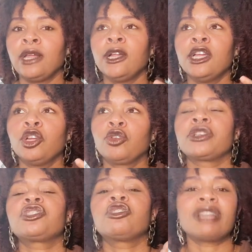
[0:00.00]

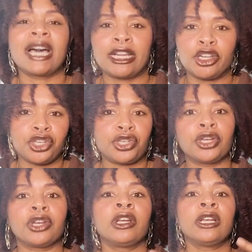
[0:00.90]
crystallized sugar
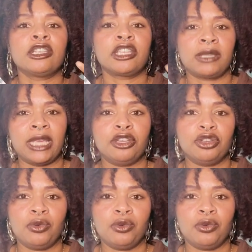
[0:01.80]
scent to it.